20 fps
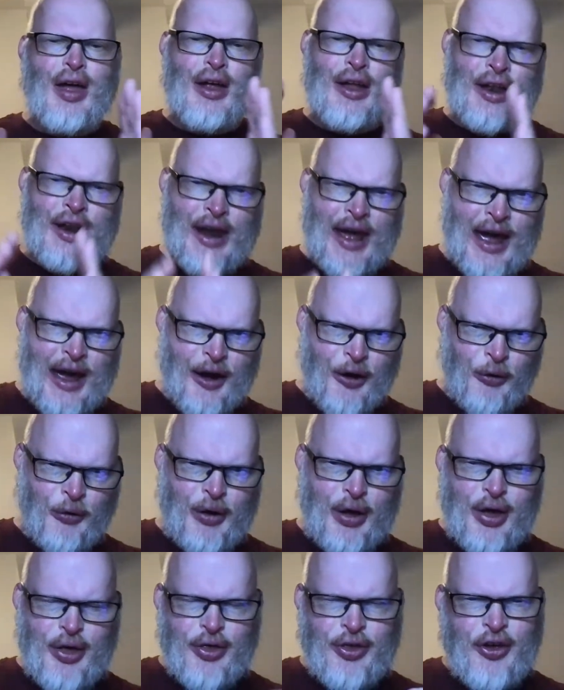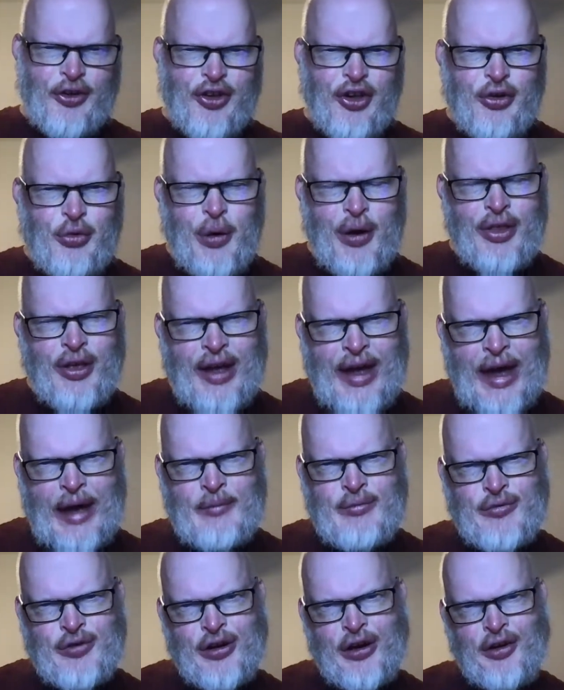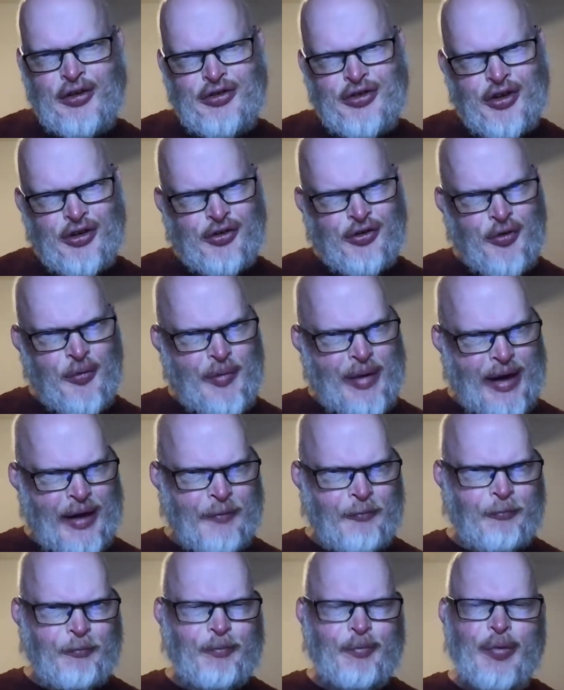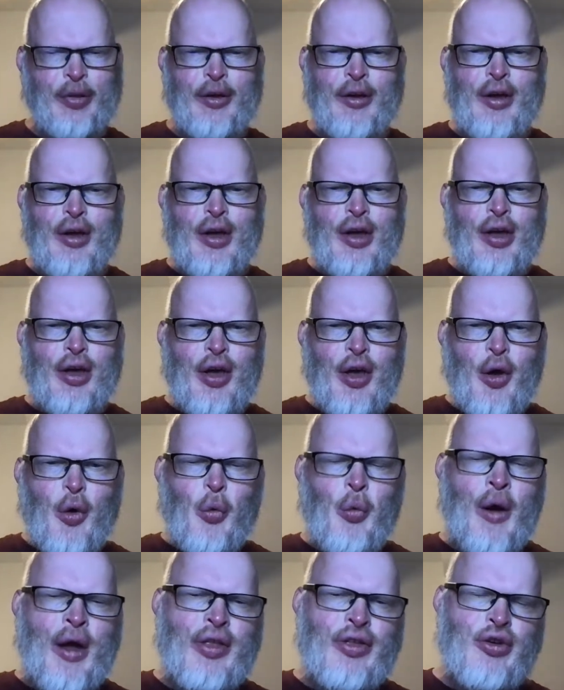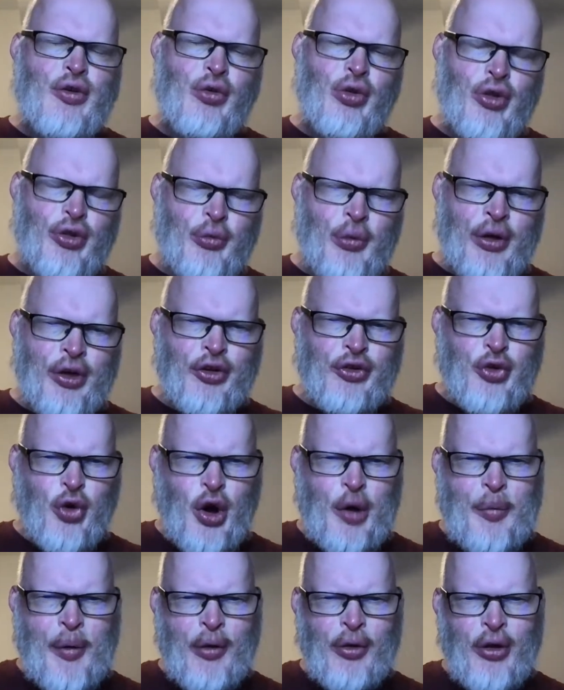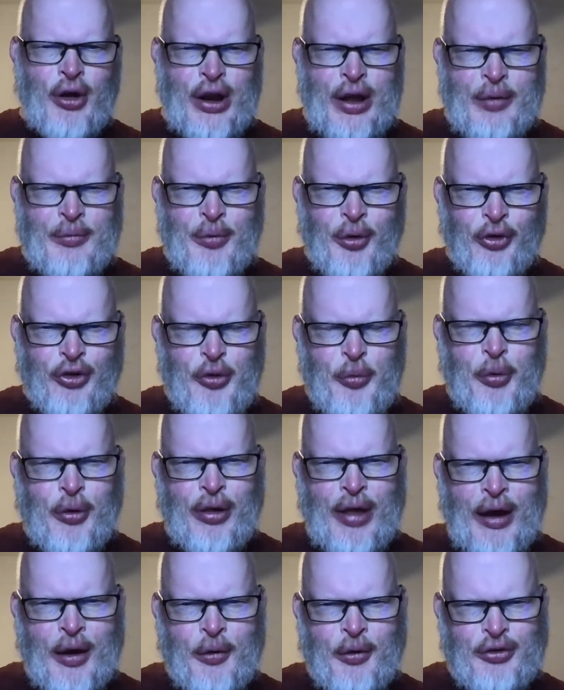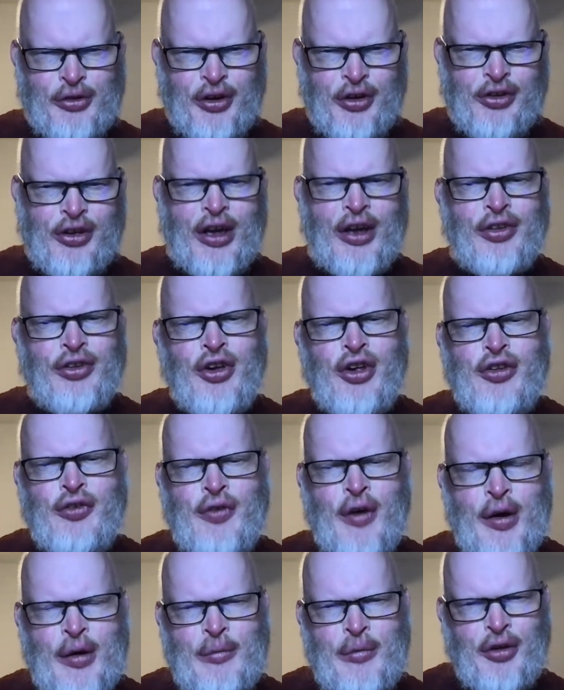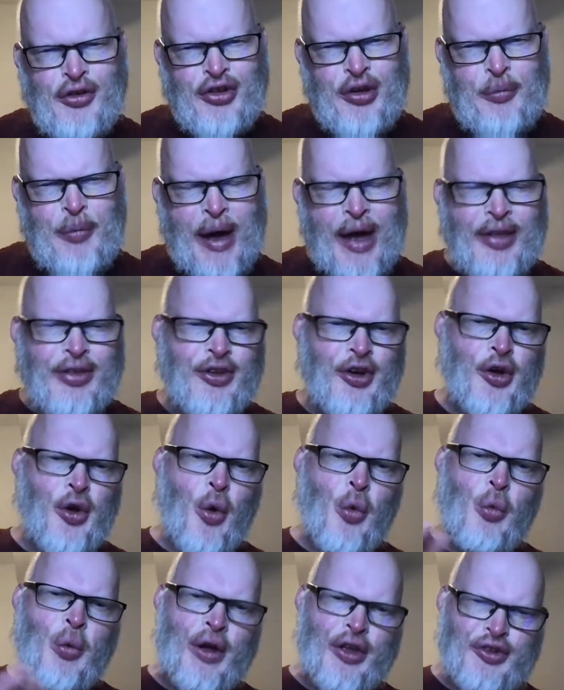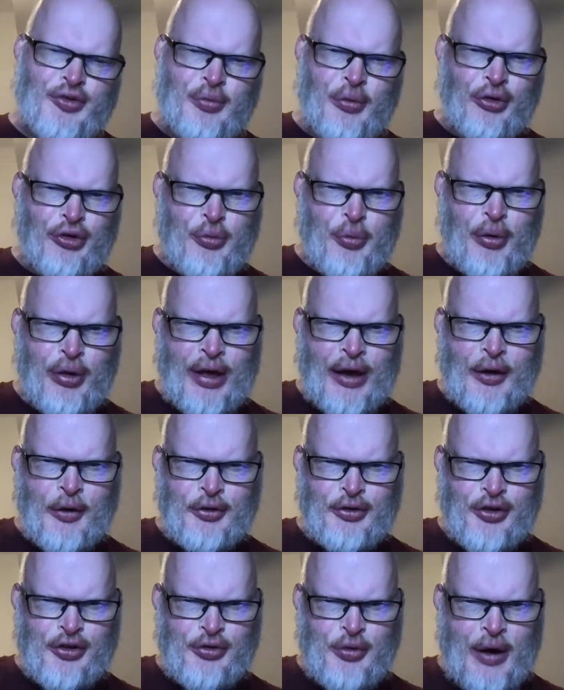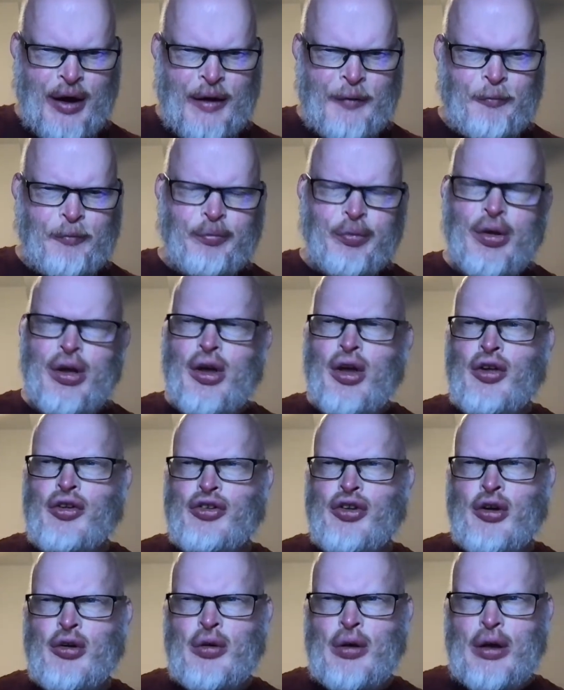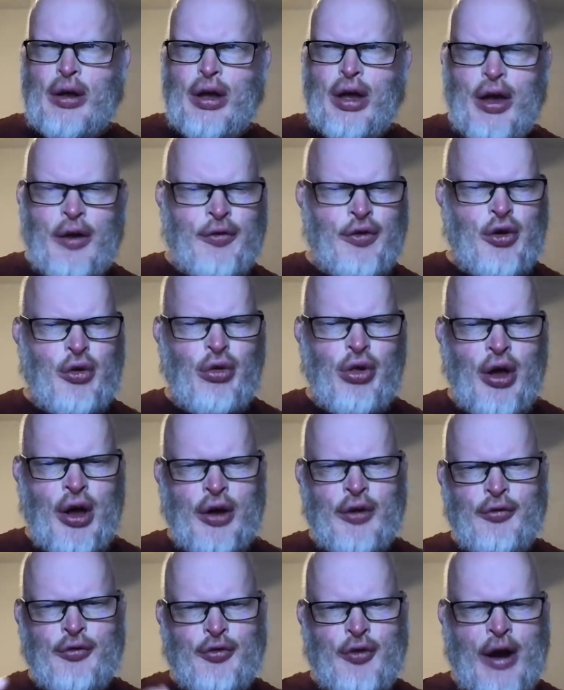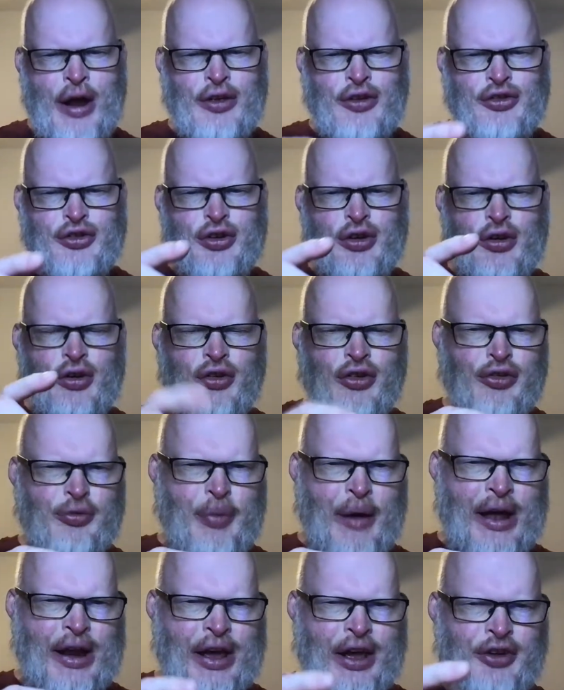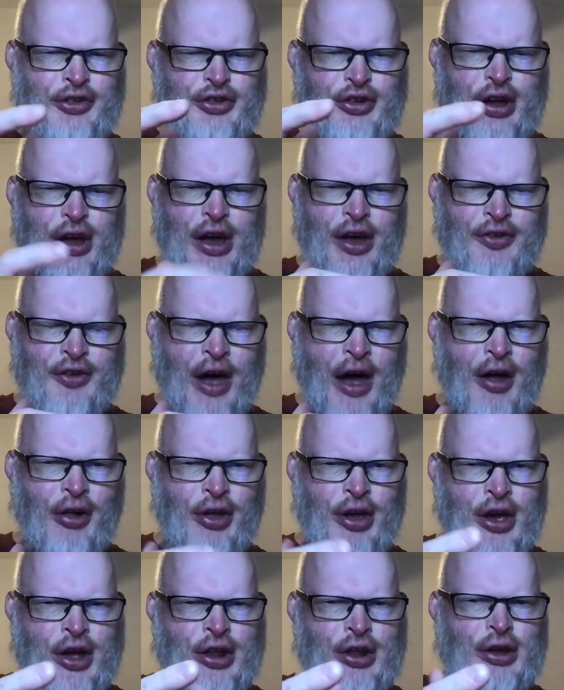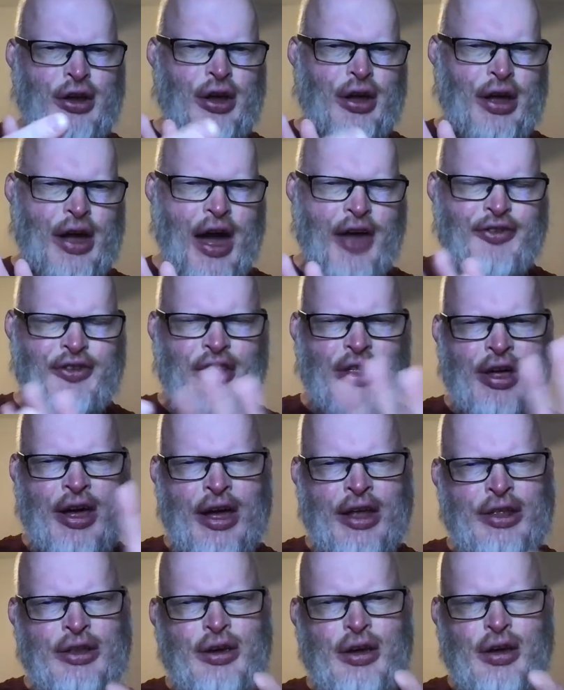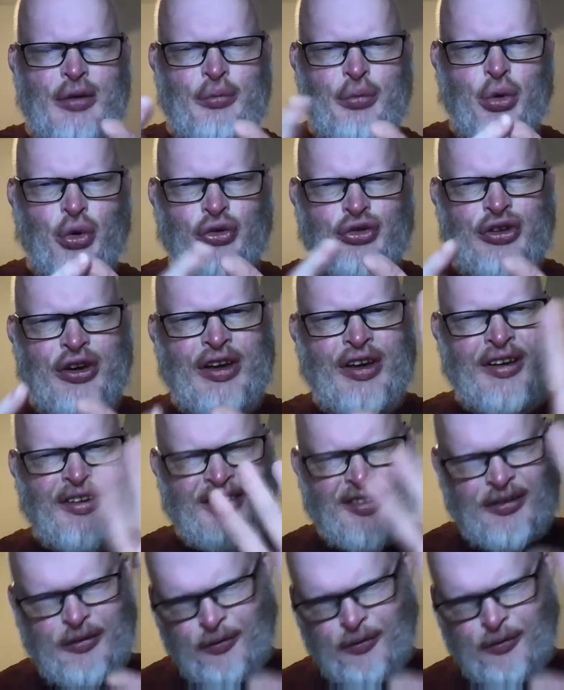Now, this is where the game changes for me. When you talk about learning multiple languages, it does very much depend on which multiple languages, right? So if you learn French, Spanish, Italian, Catalan, Portuguese,